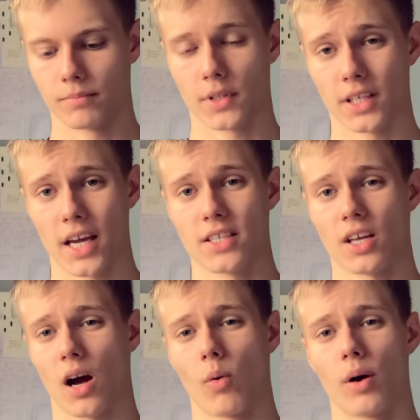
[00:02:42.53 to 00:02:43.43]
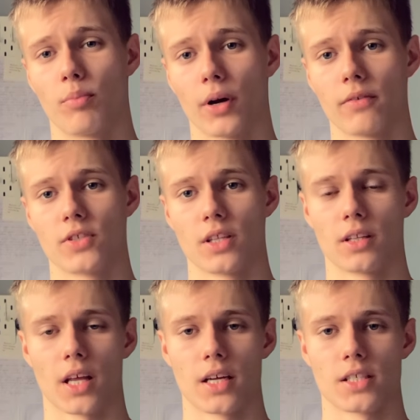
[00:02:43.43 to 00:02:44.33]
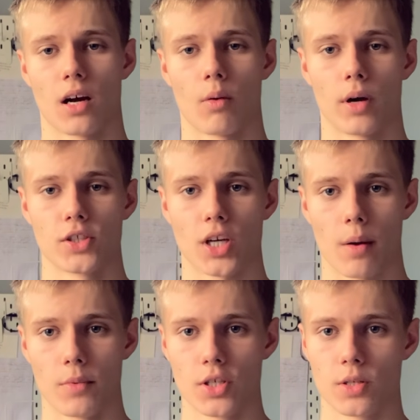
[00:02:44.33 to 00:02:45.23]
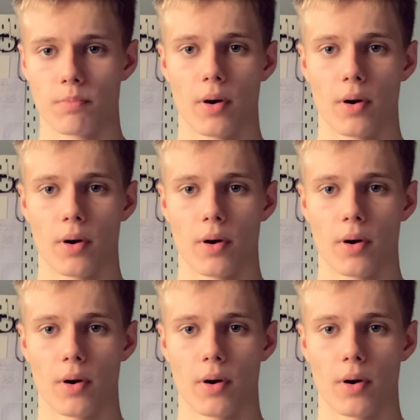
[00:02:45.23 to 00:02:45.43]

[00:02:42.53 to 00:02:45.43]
the days that I wear briefs and the days that I wear jammers.